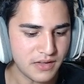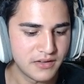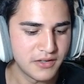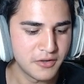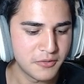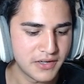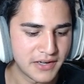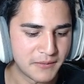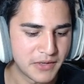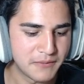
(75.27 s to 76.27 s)
You know what,
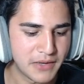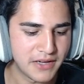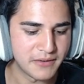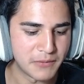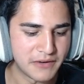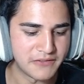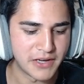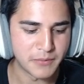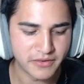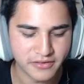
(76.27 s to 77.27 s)
I'm going to make my
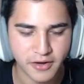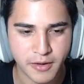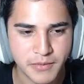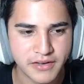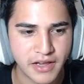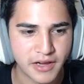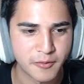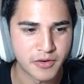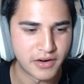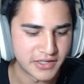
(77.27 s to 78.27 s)
famous Darmin deck
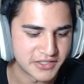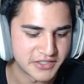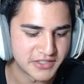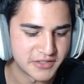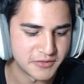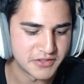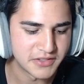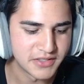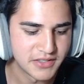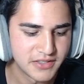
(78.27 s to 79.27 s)
where I just use
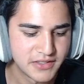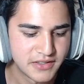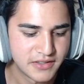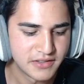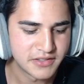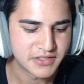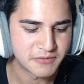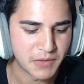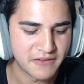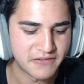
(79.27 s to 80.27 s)
just
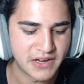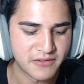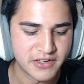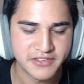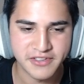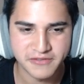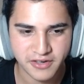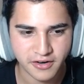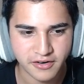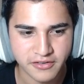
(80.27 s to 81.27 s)
my favoriteest of
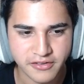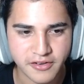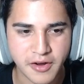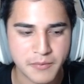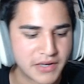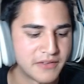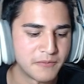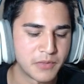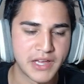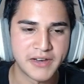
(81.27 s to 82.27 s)
cards. So, I mean,
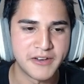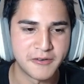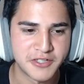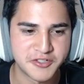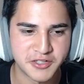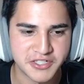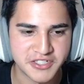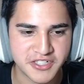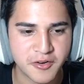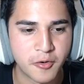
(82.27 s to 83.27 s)
plan your
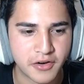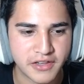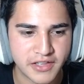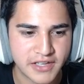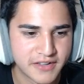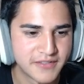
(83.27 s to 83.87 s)
restrictions accordingly.